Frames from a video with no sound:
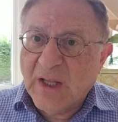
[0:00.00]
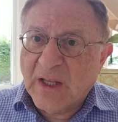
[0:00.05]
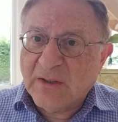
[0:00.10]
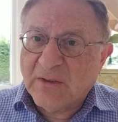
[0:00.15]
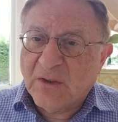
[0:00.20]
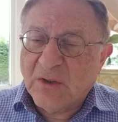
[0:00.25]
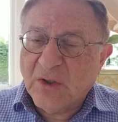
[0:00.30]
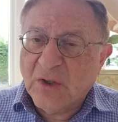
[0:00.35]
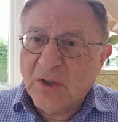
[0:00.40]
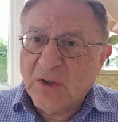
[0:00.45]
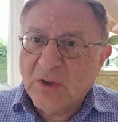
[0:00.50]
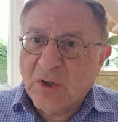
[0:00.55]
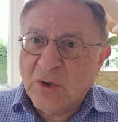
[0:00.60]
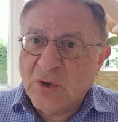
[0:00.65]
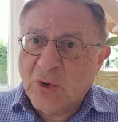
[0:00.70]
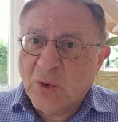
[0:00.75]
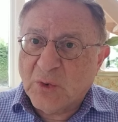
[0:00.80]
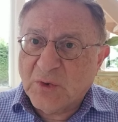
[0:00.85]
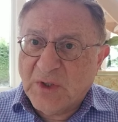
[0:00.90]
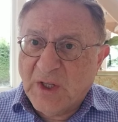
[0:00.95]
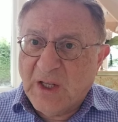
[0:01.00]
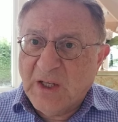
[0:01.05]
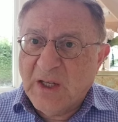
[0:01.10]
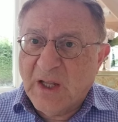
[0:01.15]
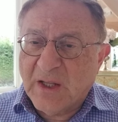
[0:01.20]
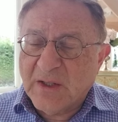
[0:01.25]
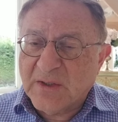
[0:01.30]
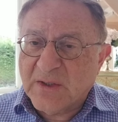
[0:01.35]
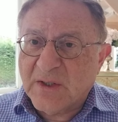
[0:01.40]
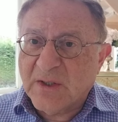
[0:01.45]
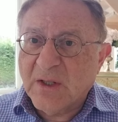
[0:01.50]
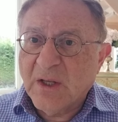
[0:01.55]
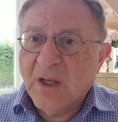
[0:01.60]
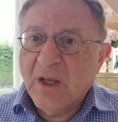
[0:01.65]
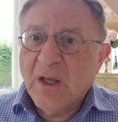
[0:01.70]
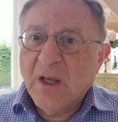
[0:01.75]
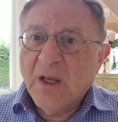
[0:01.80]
that the Jordanians